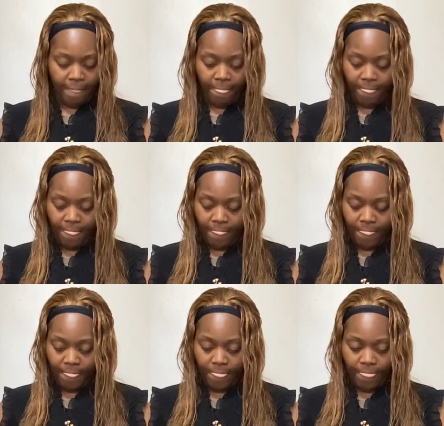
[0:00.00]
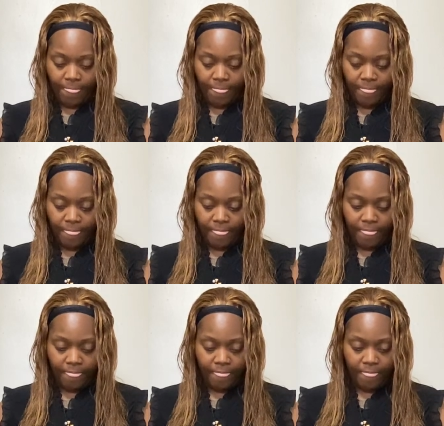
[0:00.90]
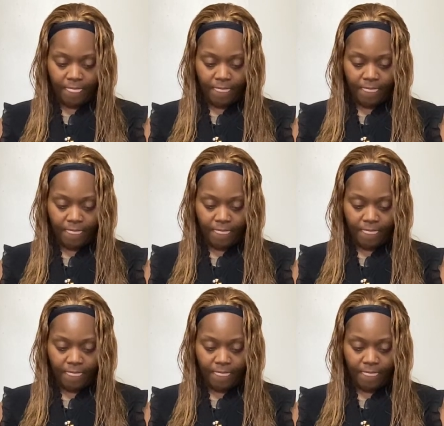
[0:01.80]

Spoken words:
No one is speaking in this clip.